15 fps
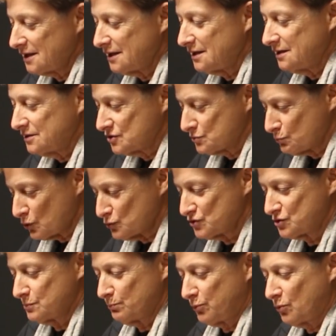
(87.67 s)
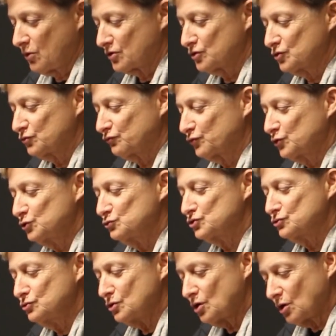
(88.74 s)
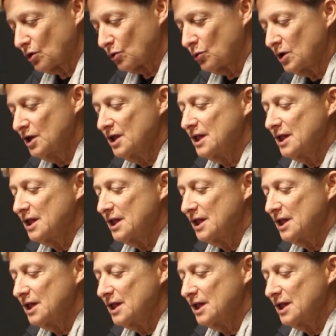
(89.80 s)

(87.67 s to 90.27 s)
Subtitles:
it is most important for you to know